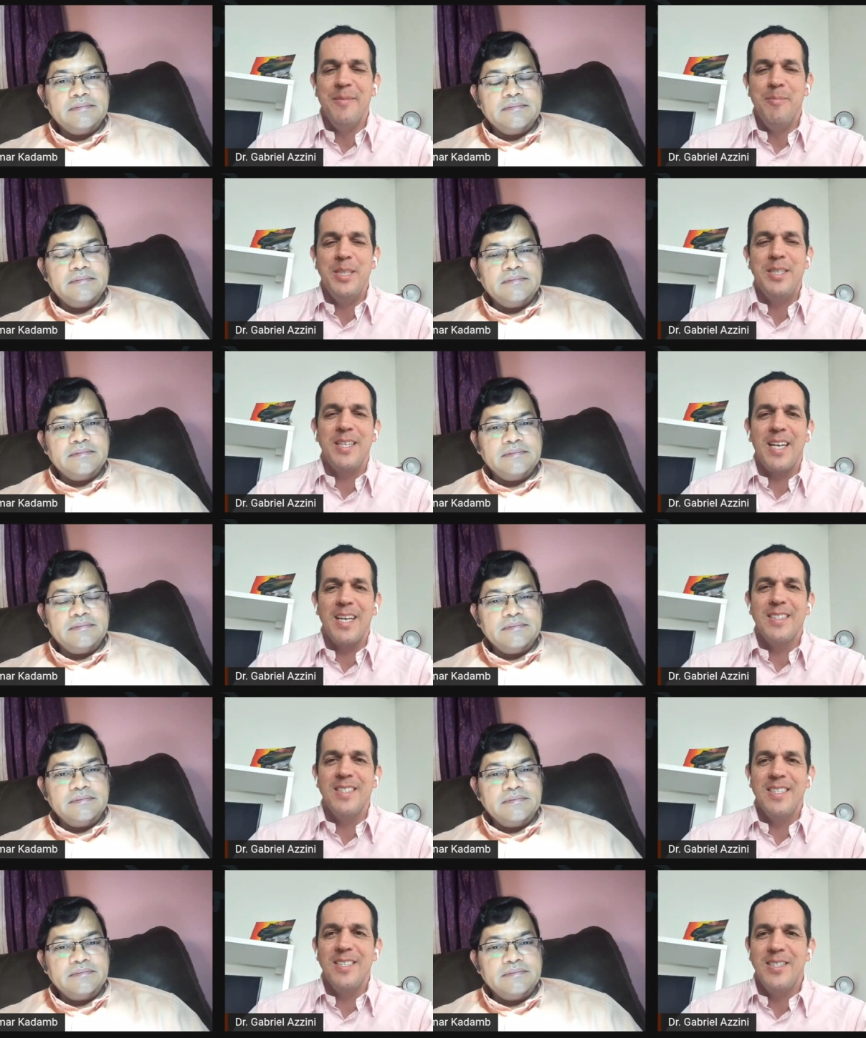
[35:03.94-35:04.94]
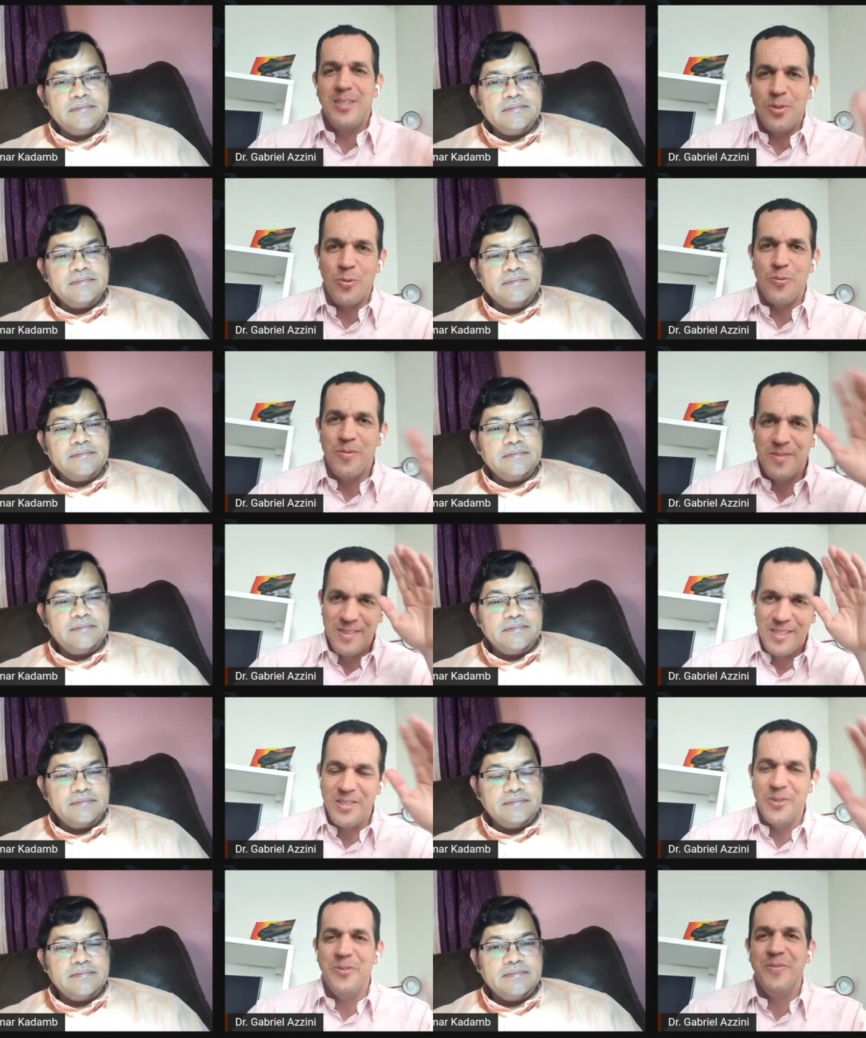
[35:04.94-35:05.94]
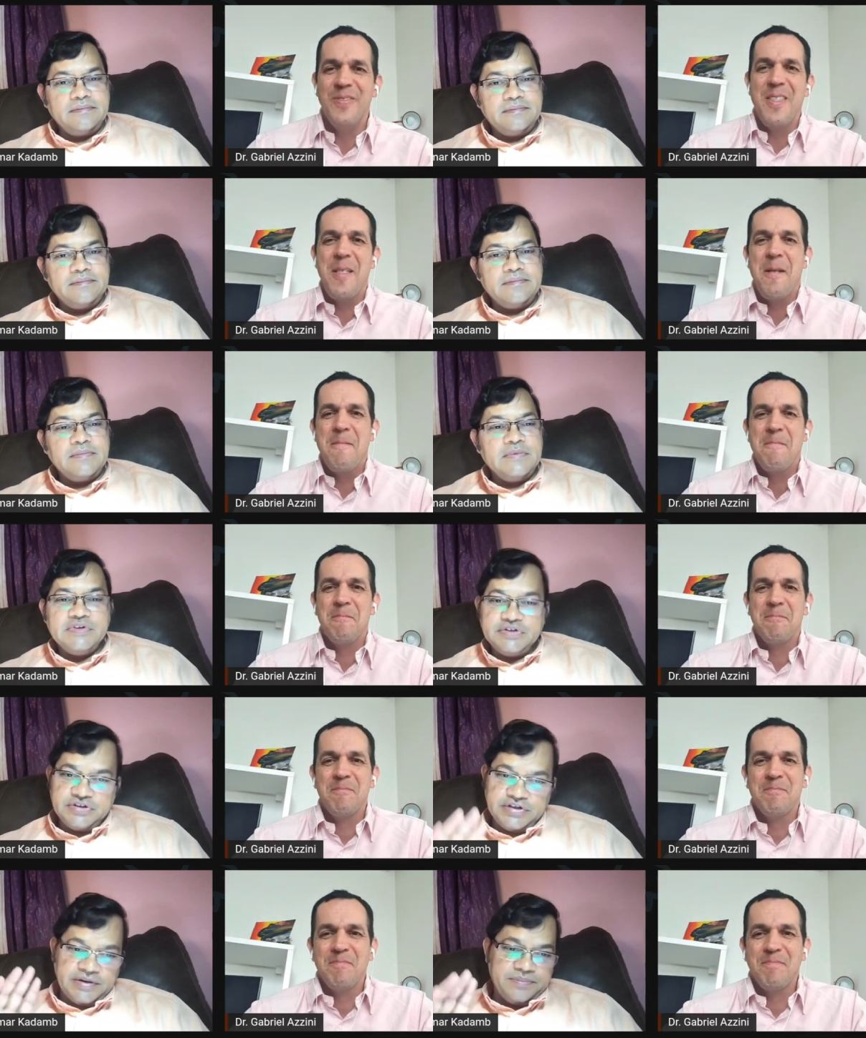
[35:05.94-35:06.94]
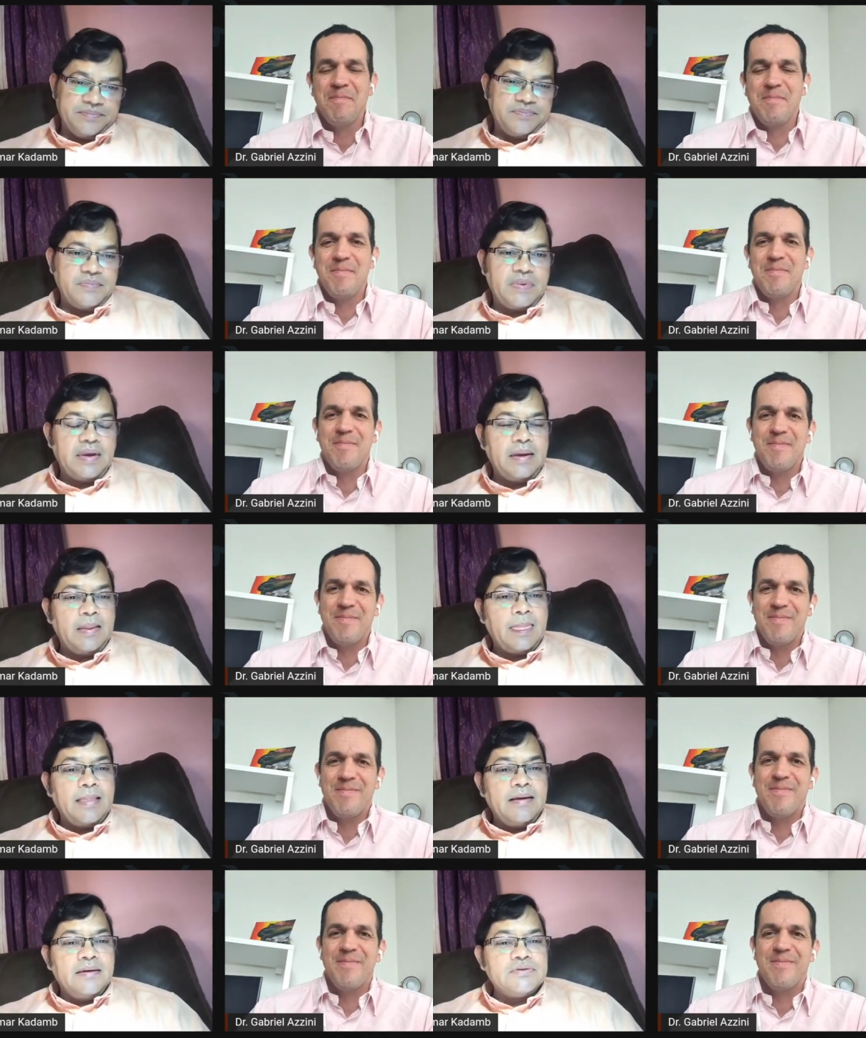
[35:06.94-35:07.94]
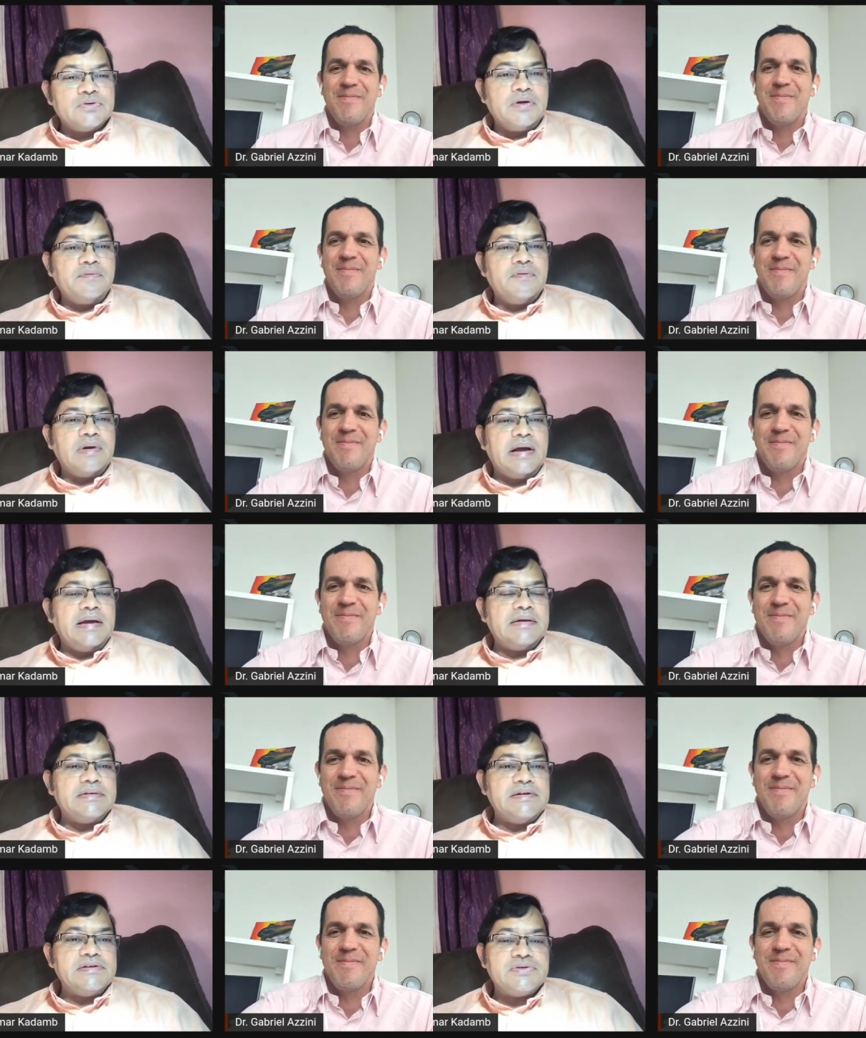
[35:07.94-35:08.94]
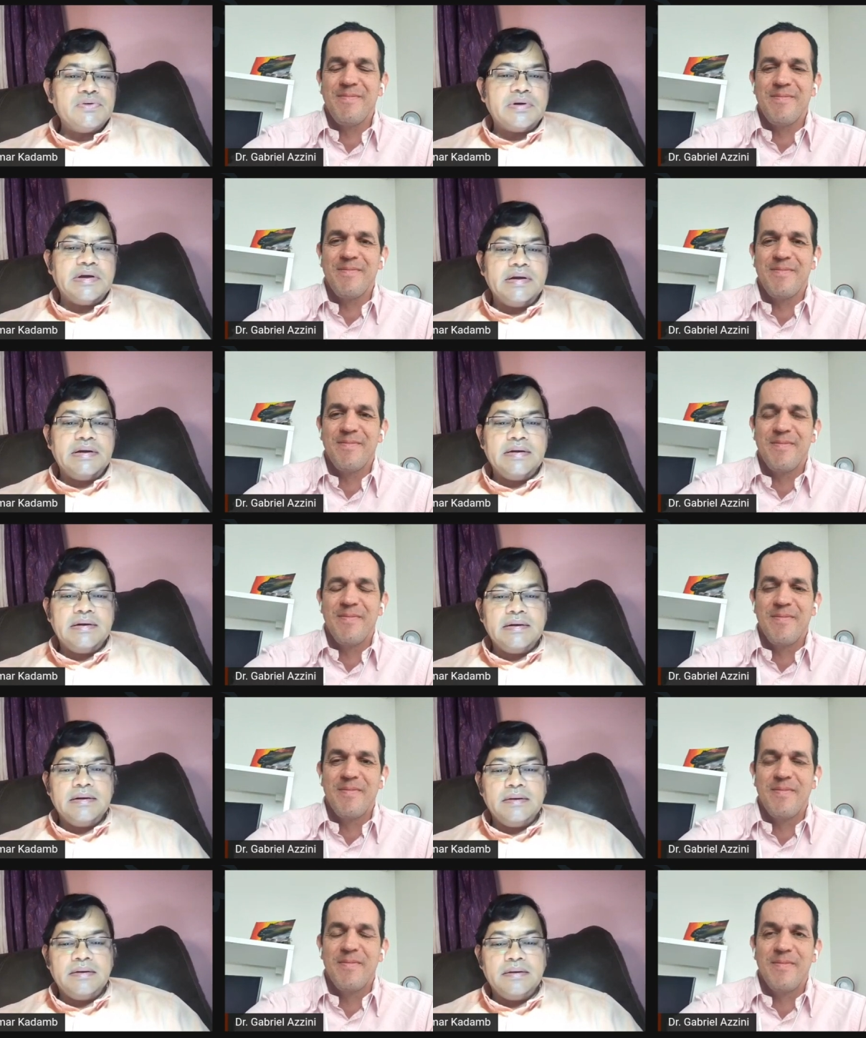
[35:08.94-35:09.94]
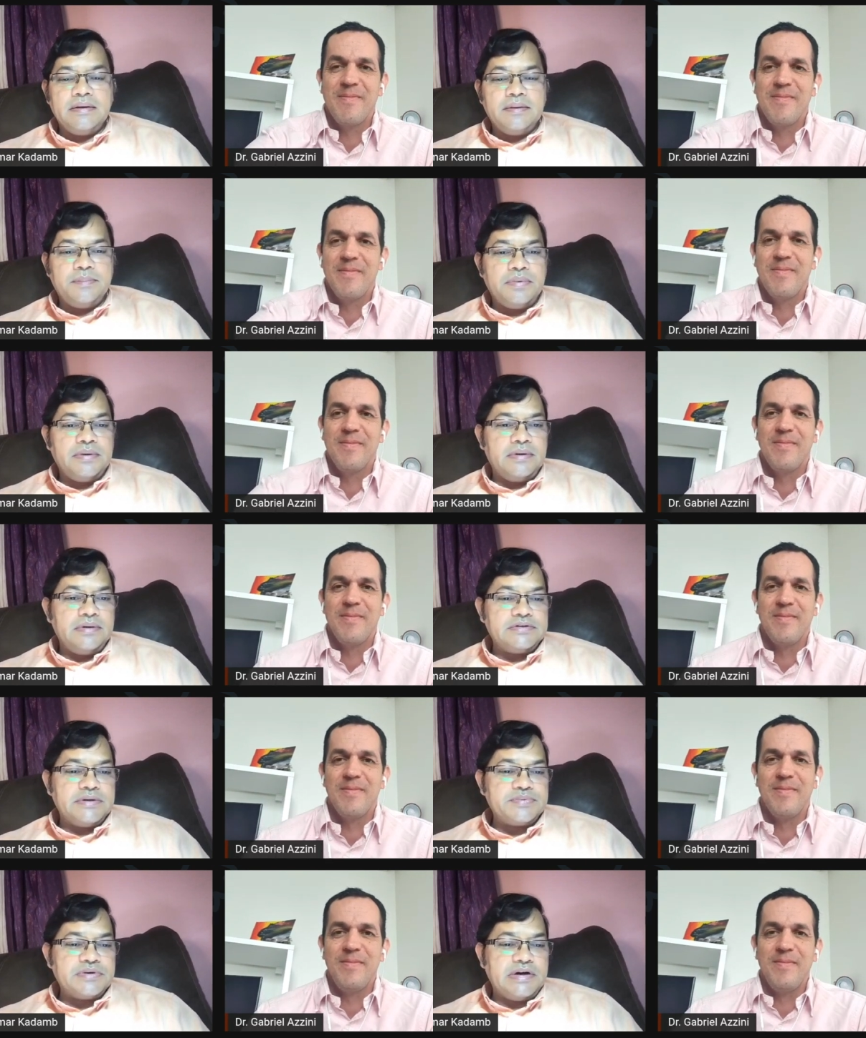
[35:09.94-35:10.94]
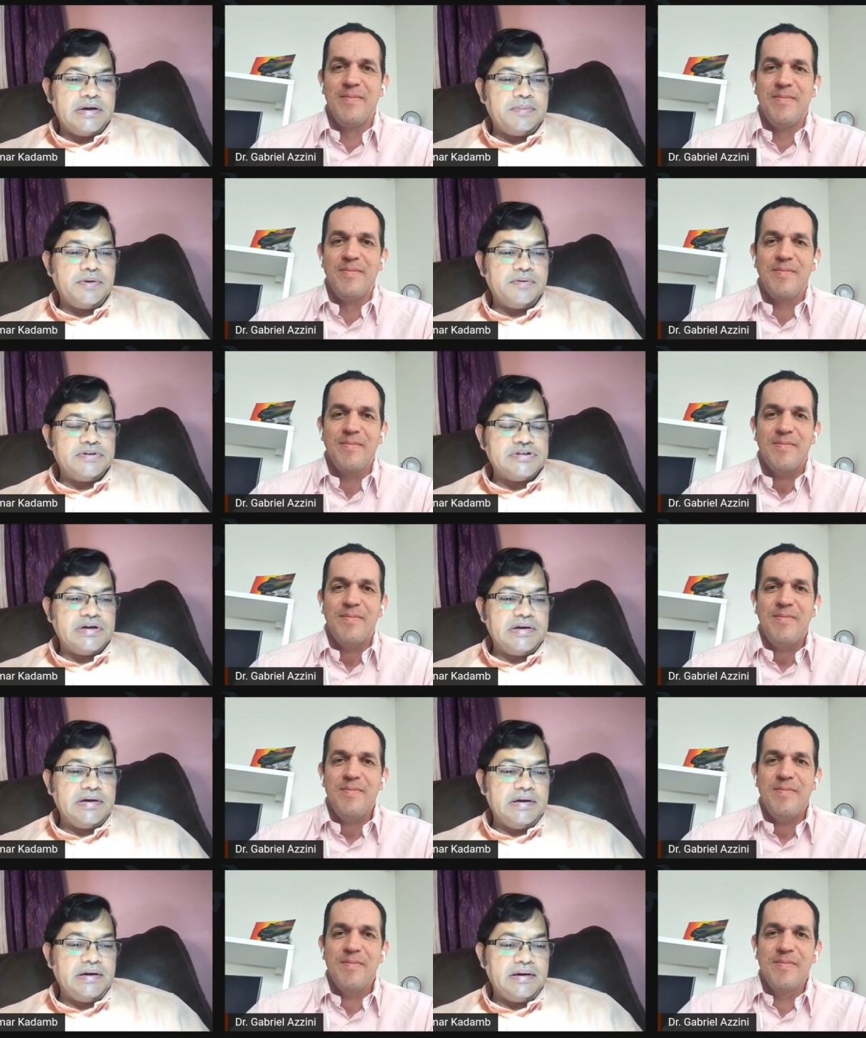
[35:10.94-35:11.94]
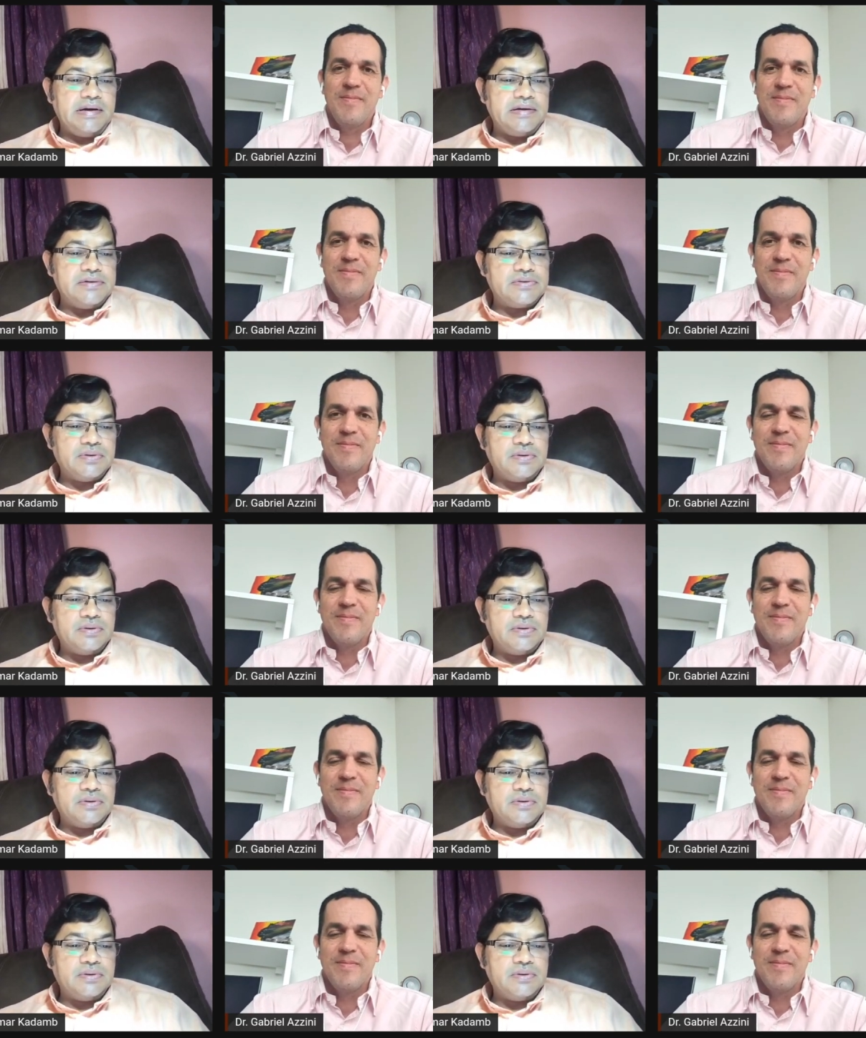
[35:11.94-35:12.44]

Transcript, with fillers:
Speaker 1: meeting like this soon. See you.
Speaker 2: Same. So if you like this, you can uh, uh, subscribe our channel and also